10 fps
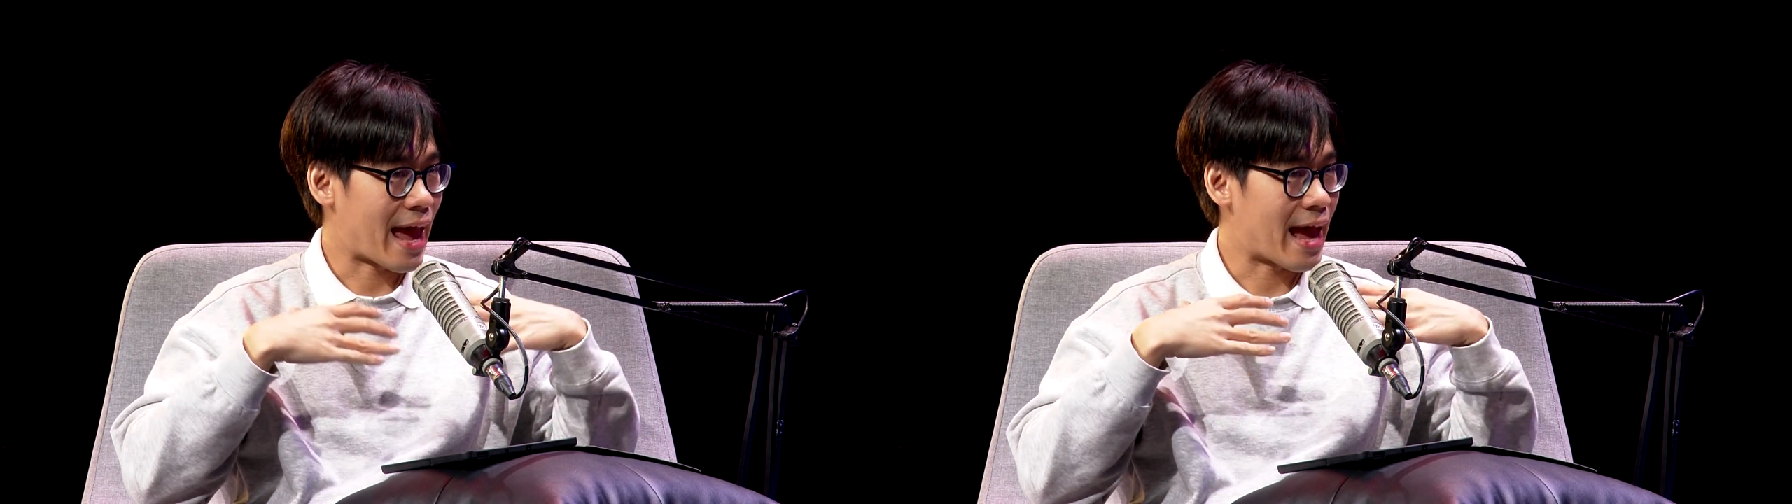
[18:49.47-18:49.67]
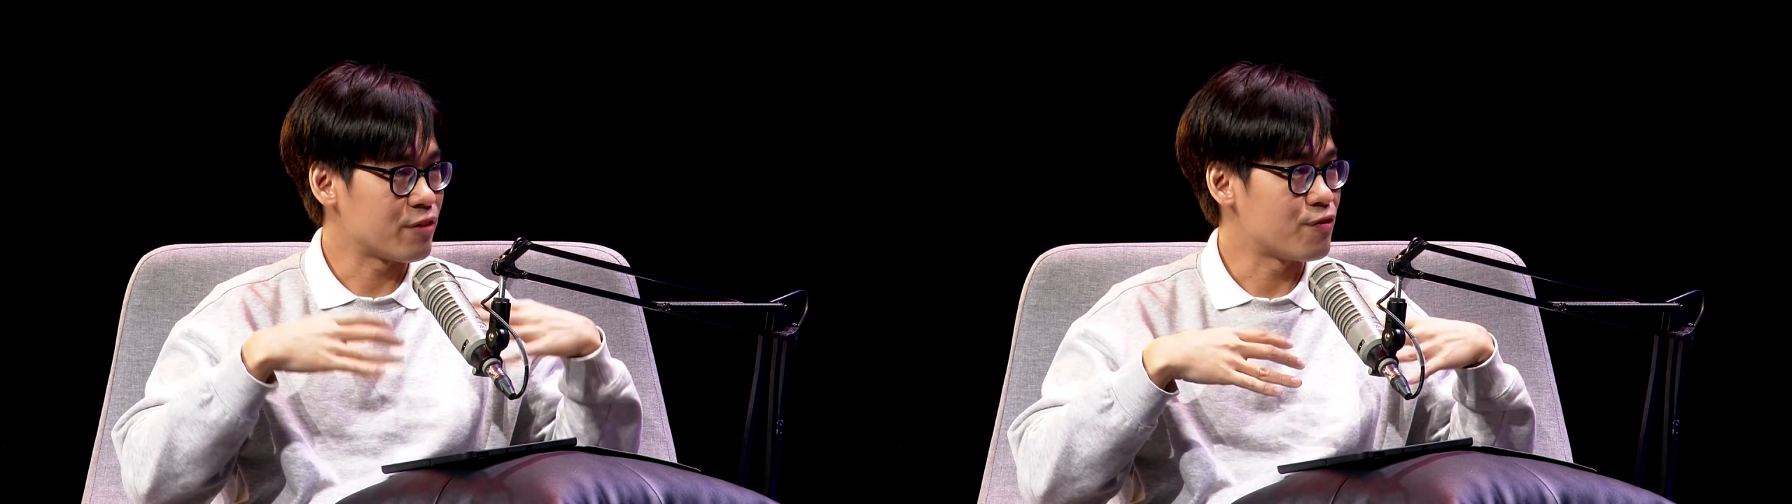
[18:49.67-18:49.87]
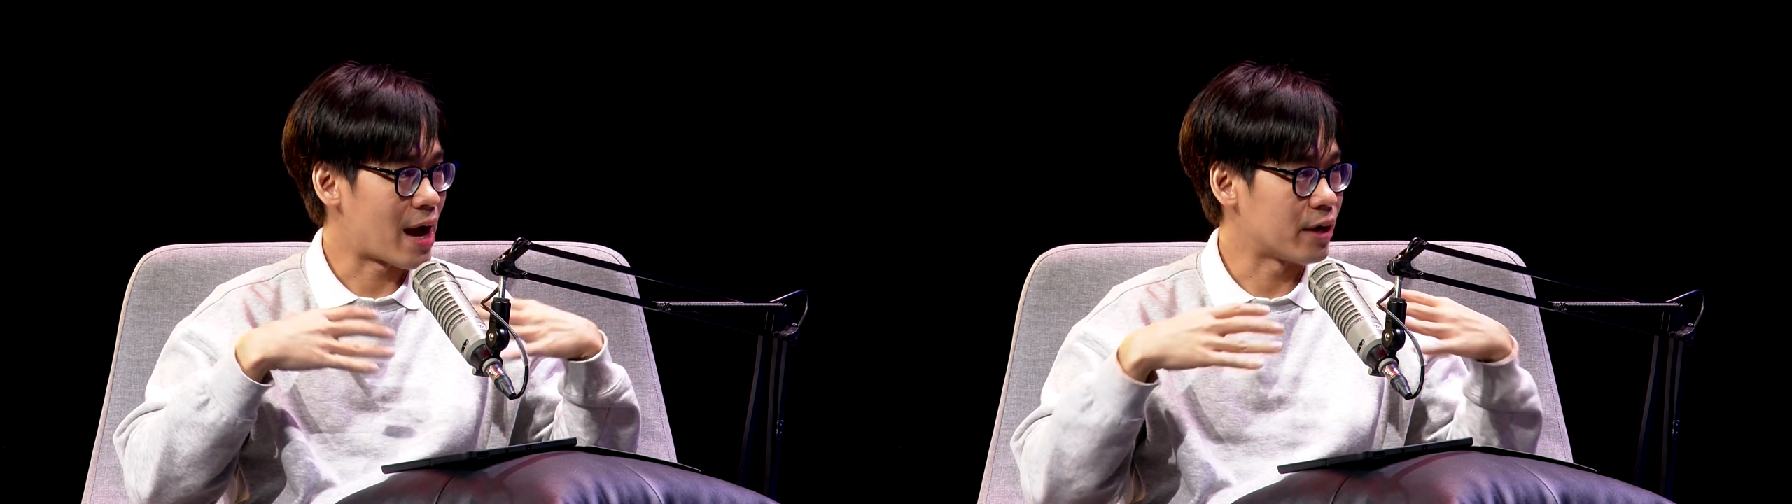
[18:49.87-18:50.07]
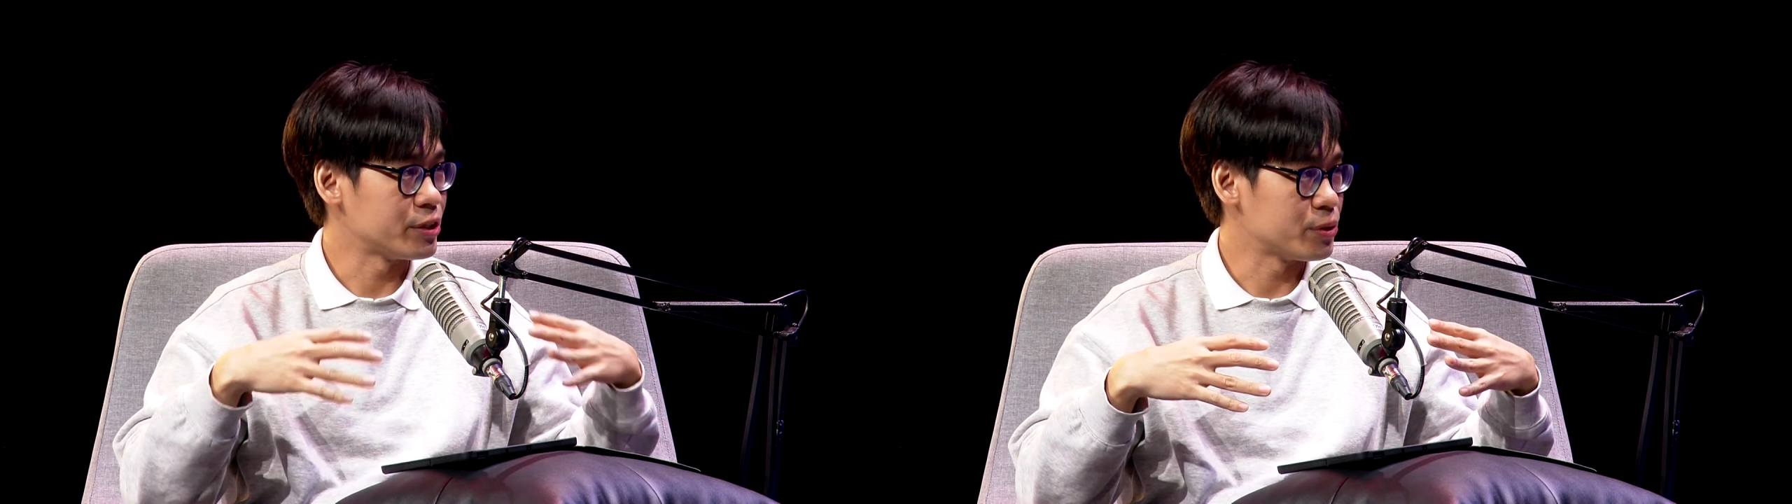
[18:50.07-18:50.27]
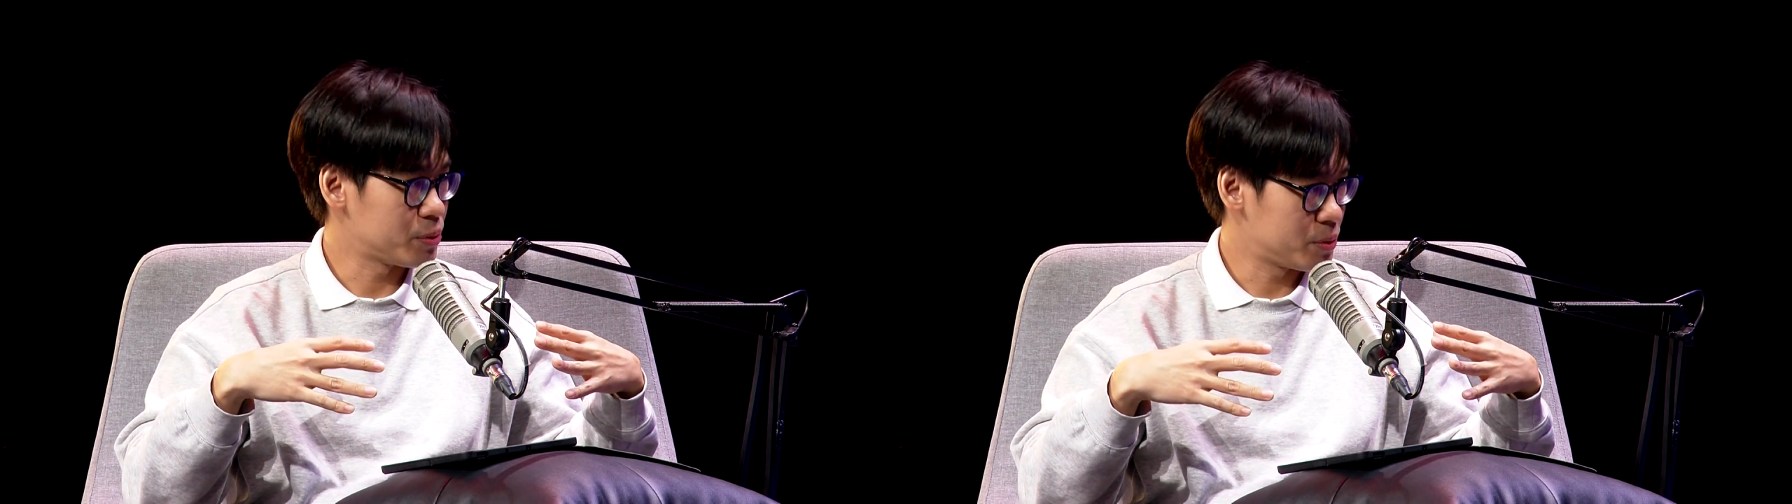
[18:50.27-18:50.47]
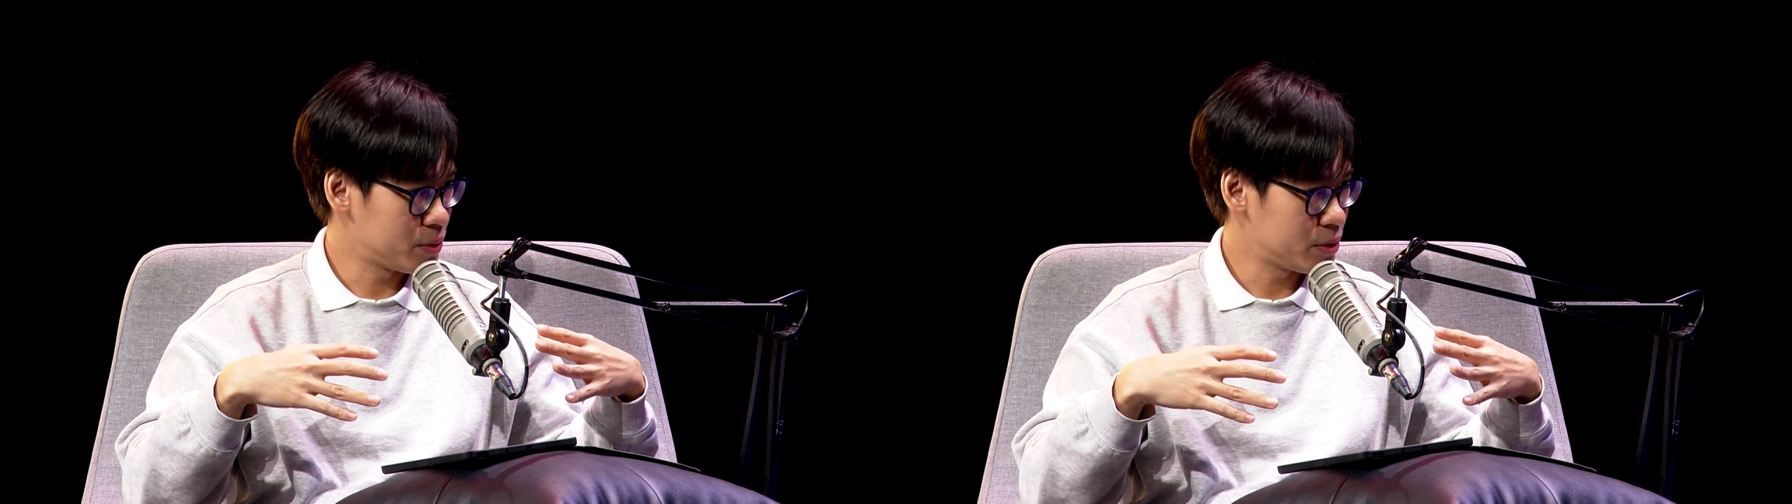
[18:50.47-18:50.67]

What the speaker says: add value